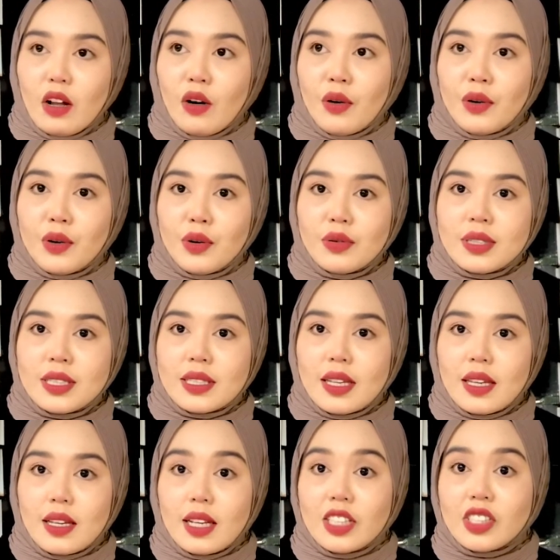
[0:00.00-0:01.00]
or use
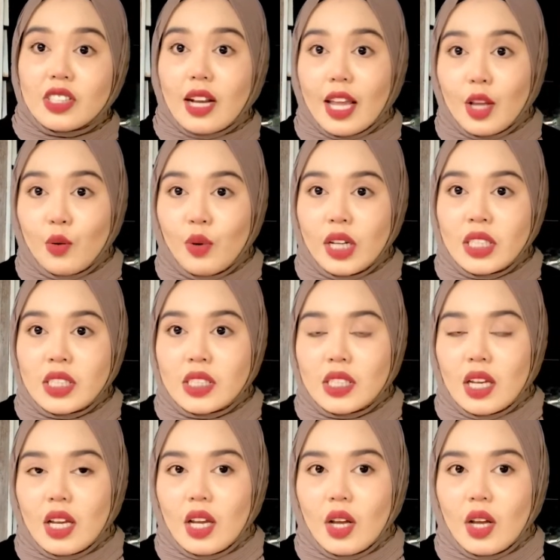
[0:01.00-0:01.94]
English language,